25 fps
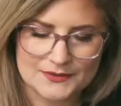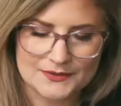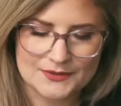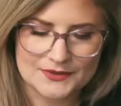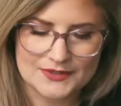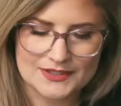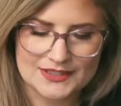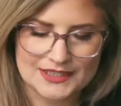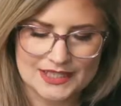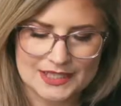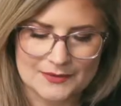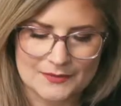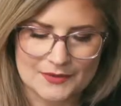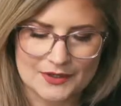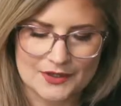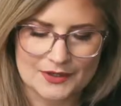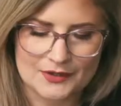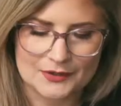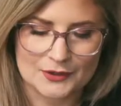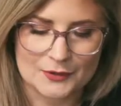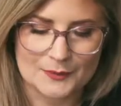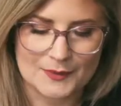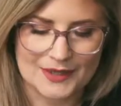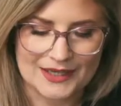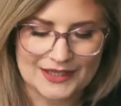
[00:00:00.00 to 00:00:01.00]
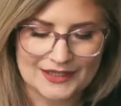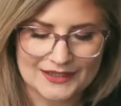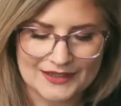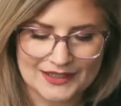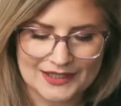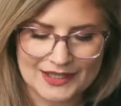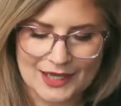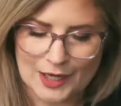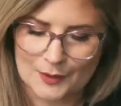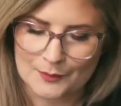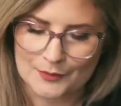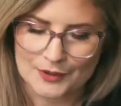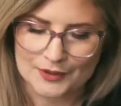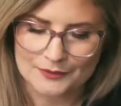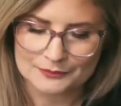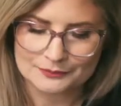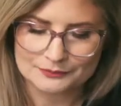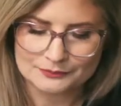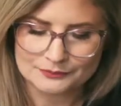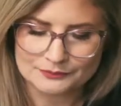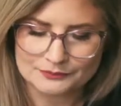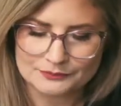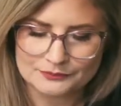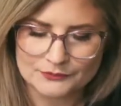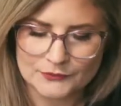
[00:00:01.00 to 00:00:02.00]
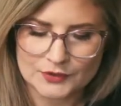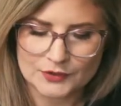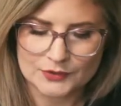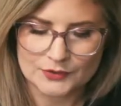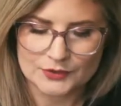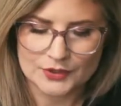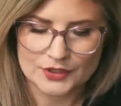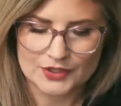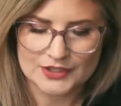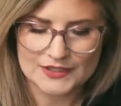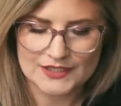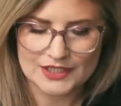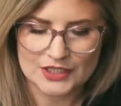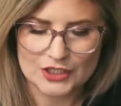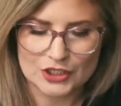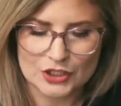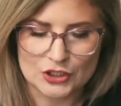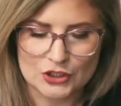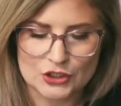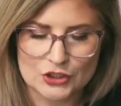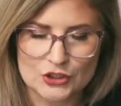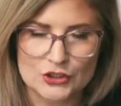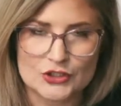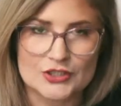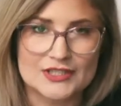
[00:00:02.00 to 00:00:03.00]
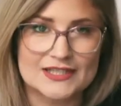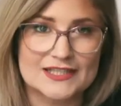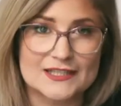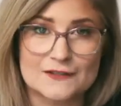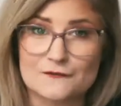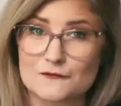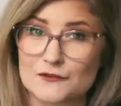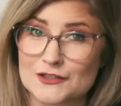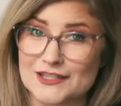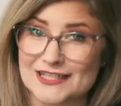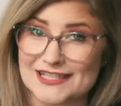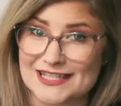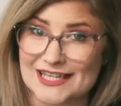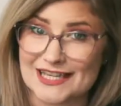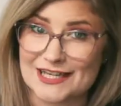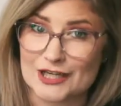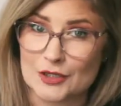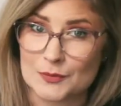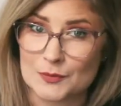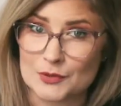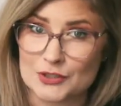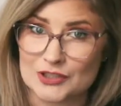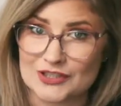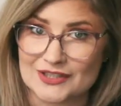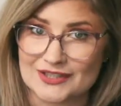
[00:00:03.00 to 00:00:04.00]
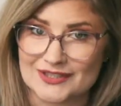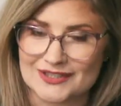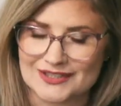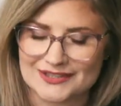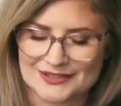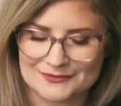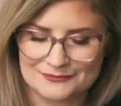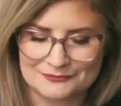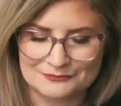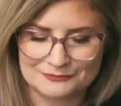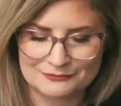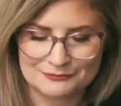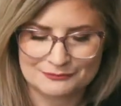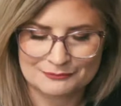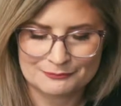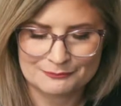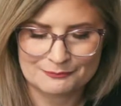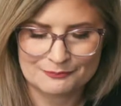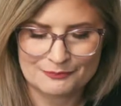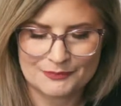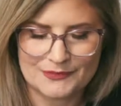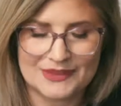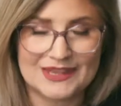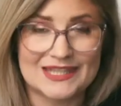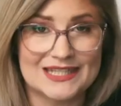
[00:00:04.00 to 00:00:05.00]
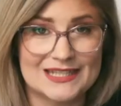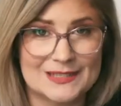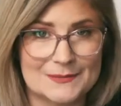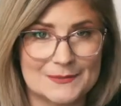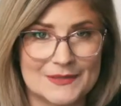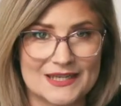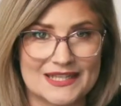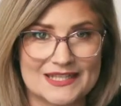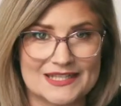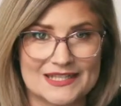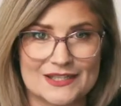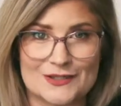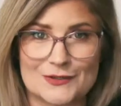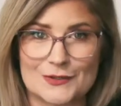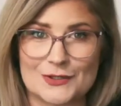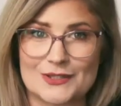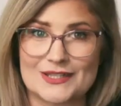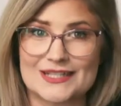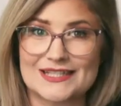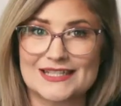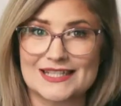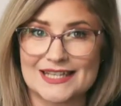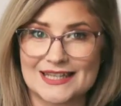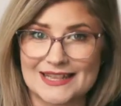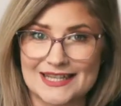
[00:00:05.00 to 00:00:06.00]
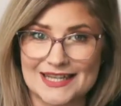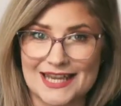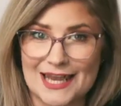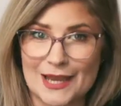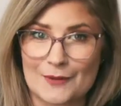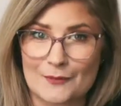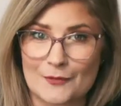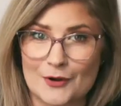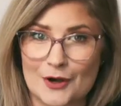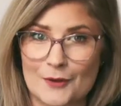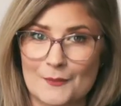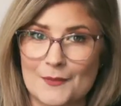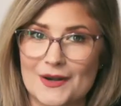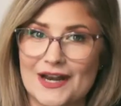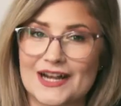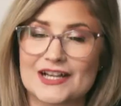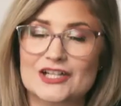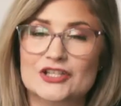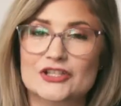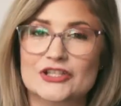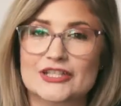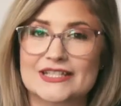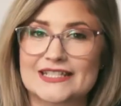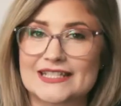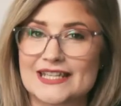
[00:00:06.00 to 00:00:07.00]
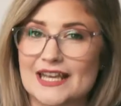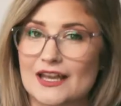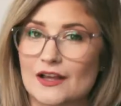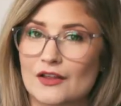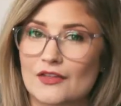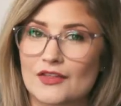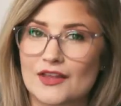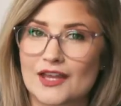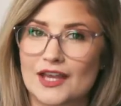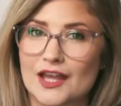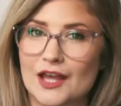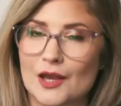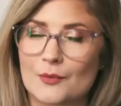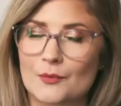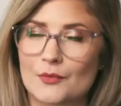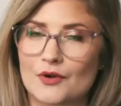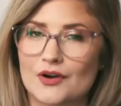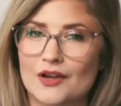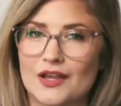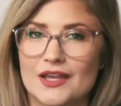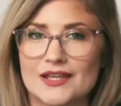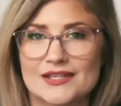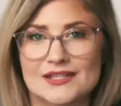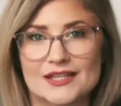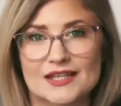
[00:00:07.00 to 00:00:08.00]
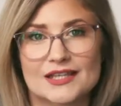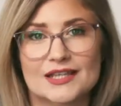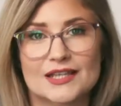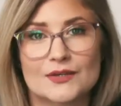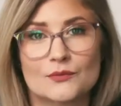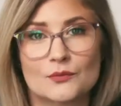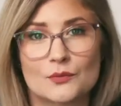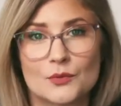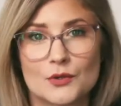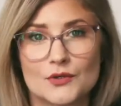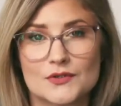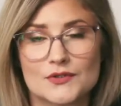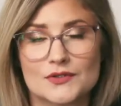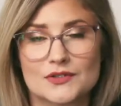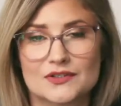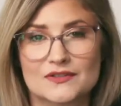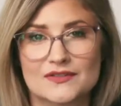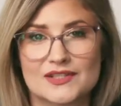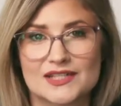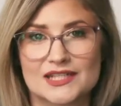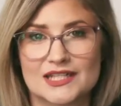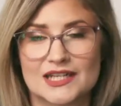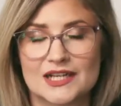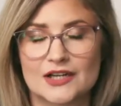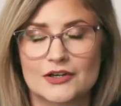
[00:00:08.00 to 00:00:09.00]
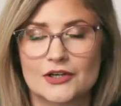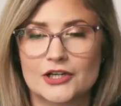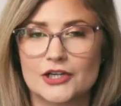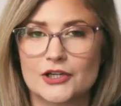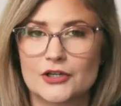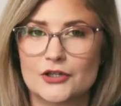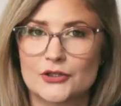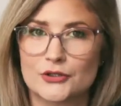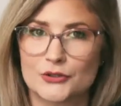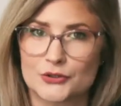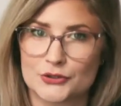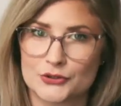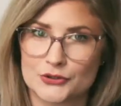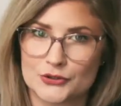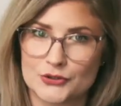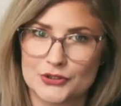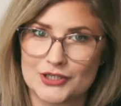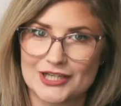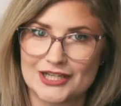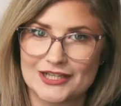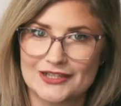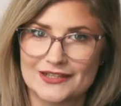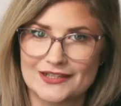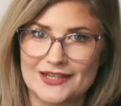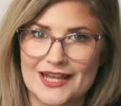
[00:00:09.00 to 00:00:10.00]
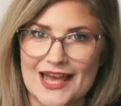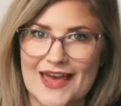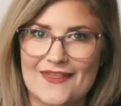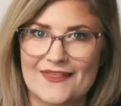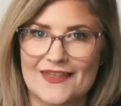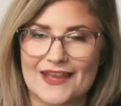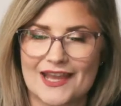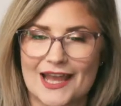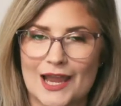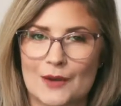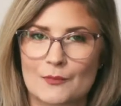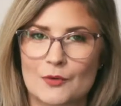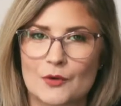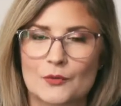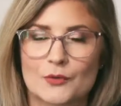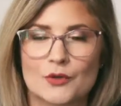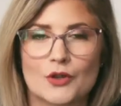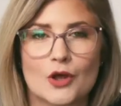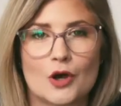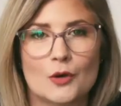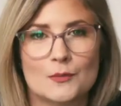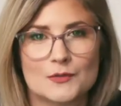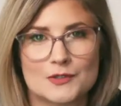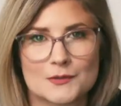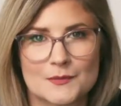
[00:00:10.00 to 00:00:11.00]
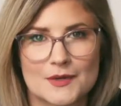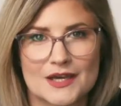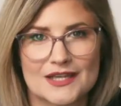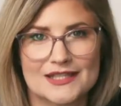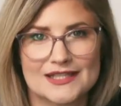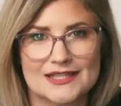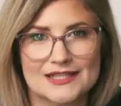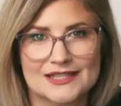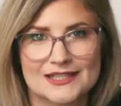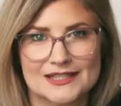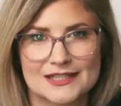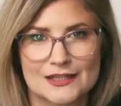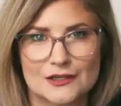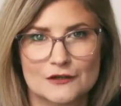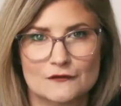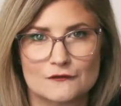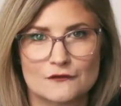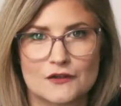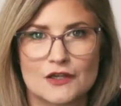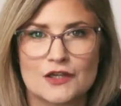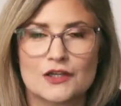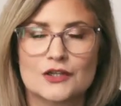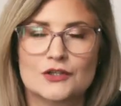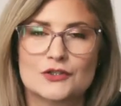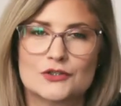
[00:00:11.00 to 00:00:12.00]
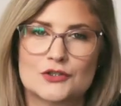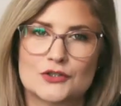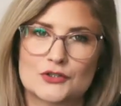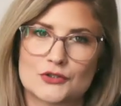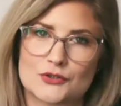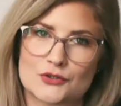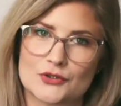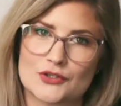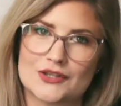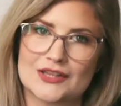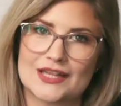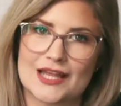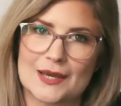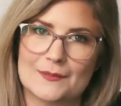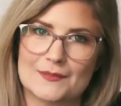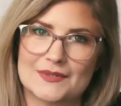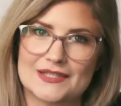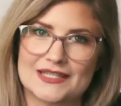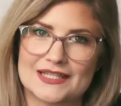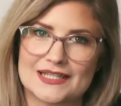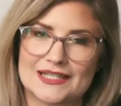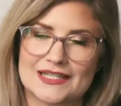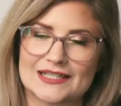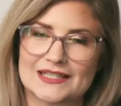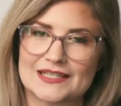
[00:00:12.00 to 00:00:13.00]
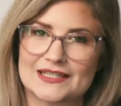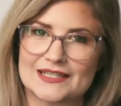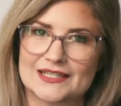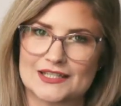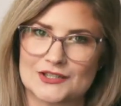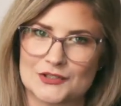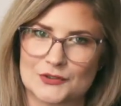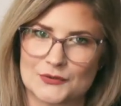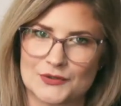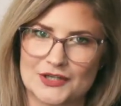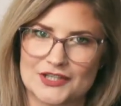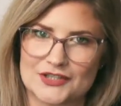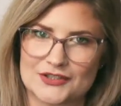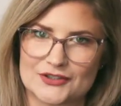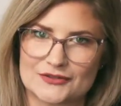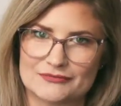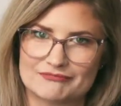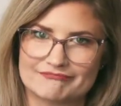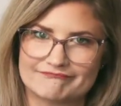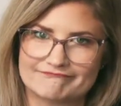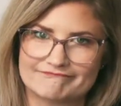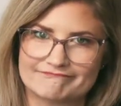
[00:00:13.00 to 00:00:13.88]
through scene mode on the back of the camera, you'll notice that you can choose different scene options. This means that you can set the camera up and actually tell the camera exactly what sort of scenario you're shooting in, and the camera will optimize itself to shoot in that particular situation.